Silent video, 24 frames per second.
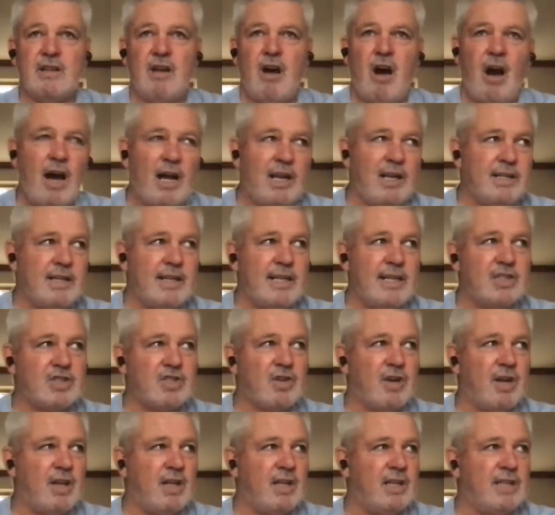Ireland aren't
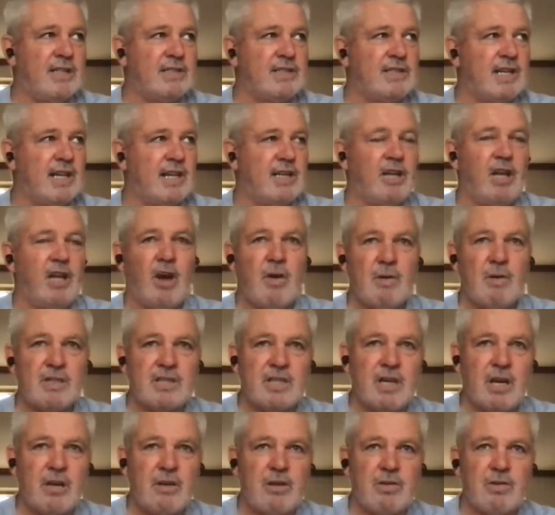training this hard. No one's
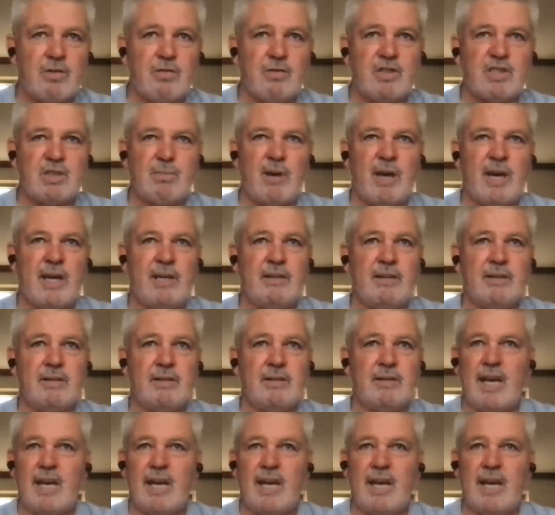going through this pain.